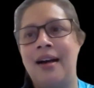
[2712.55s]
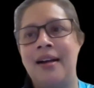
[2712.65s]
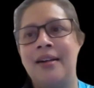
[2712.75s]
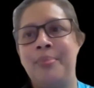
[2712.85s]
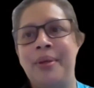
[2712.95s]

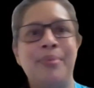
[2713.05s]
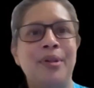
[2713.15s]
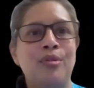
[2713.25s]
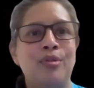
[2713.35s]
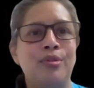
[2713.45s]
are people
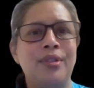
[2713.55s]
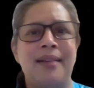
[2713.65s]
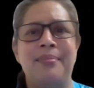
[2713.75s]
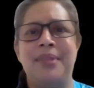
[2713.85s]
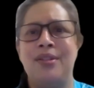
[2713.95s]
who do
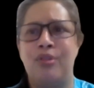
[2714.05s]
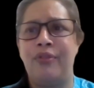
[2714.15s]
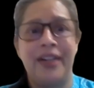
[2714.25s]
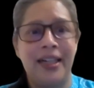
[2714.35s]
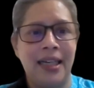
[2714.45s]
something so
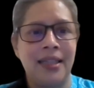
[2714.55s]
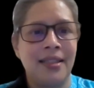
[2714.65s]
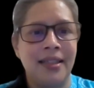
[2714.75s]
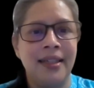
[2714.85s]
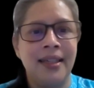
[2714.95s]

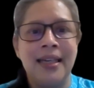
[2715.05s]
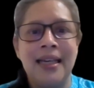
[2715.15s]
fantastic